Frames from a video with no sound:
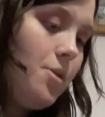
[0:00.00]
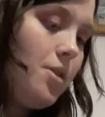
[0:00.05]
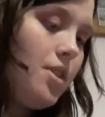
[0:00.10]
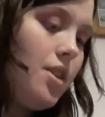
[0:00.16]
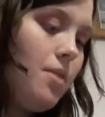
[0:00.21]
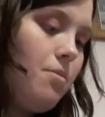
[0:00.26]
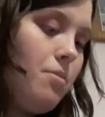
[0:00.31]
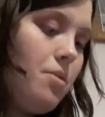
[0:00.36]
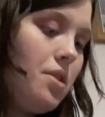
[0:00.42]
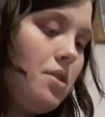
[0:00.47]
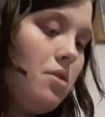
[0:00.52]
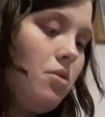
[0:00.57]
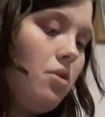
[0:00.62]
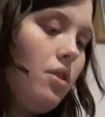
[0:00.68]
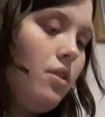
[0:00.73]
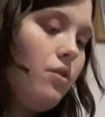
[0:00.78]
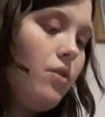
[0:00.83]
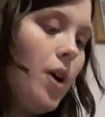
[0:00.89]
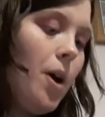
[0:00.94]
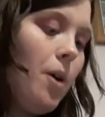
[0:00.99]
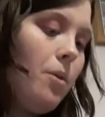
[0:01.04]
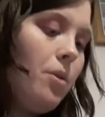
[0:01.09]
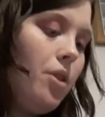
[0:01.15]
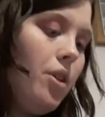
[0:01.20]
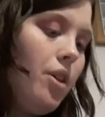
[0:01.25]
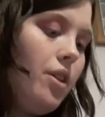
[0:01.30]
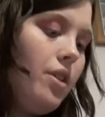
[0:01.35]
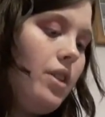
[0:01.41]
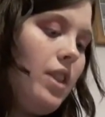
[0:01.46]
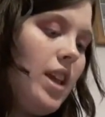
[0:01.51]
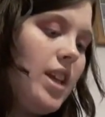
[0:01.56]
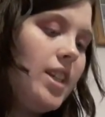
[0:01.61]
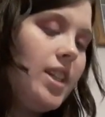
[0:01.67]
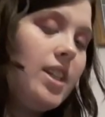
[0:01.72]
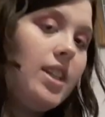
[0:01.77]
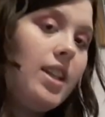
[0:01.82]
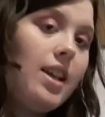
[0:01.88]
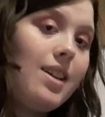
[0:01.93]
Some sort of found that they
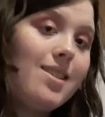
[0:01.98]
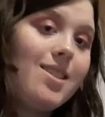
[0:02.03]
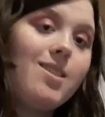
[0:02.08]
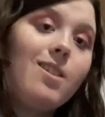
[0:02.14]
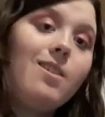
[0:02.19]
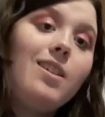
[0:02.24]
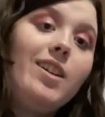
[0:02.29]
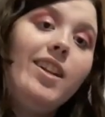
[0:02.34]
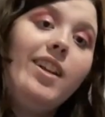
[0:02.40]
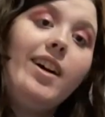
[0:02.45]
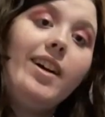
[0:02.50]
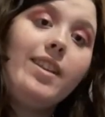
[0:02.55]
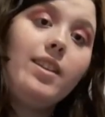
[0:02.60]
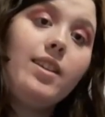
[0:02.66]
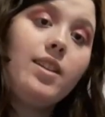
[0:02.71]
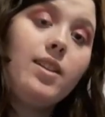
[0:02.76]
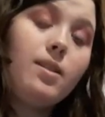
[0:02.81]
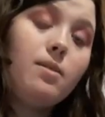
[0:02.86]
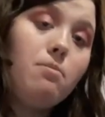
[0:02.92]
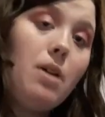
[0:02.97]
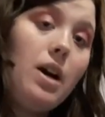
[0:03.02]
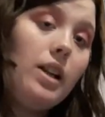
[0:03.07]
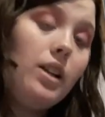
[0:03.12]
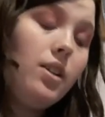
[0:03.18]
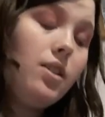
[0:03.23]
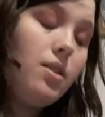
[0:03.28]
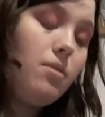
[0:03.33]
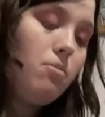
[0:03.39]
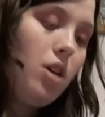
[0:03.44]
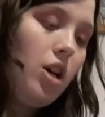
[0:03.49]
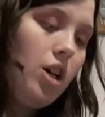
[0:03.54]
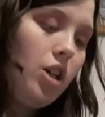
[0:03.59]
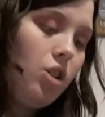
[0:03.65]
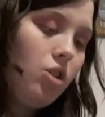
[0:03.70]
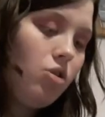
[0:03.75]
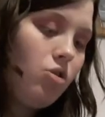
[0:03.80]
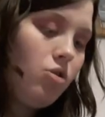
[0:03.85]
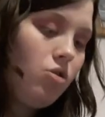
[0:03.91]
didn't necessarily like the smell as
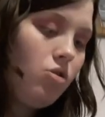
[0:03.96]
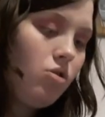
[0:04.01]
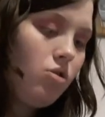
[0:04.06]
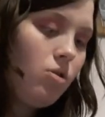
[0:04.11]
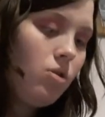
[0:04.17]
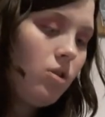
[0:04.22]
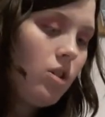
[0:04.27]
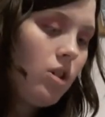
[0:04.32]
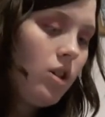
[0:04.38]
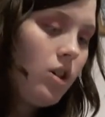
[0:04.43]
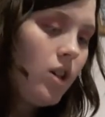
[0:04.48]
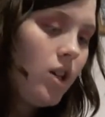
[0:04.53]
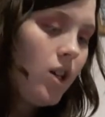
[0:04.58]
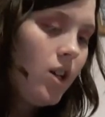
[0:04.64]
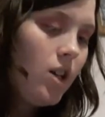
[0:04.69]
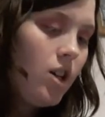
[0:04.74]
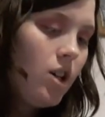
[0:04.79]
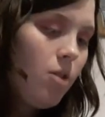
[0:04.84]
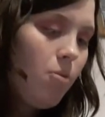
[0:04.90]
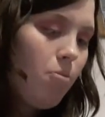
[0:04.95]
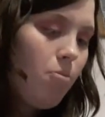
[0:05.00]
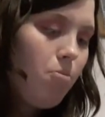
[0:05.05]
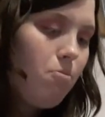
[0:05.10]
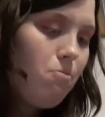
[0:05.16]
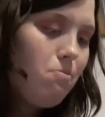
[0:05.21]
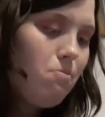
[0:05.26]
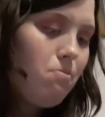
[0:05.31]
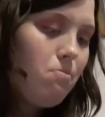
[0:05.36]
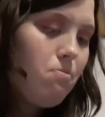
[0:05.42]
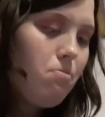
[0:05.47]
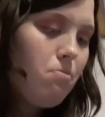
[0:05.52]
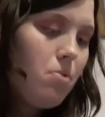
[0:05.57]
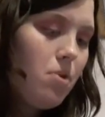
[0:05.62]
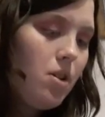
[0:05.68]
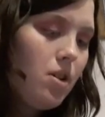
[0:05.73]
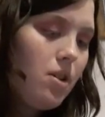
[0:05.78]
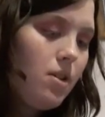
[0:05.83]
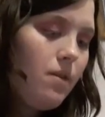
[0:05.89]
much,
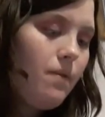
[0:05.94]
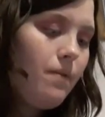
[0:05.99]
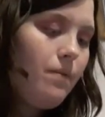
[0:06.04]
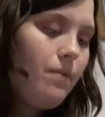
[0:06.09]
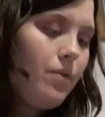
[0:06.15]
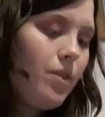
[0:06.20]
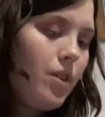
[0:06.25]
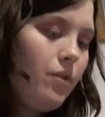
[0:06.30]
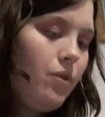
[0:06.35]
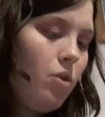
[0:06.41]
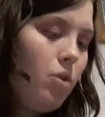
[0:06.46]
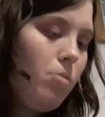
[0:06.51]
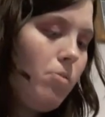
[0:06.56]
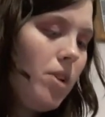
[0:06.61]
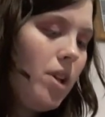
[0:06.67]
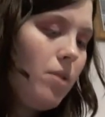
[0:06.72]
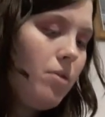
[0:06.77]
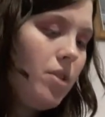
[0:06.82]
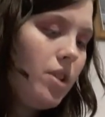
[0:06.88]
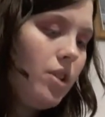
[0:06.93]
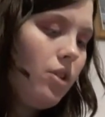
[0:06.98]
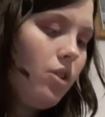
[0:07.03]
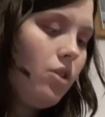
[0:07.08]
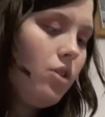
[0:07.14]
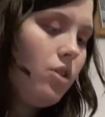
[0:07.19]
but the formula was good.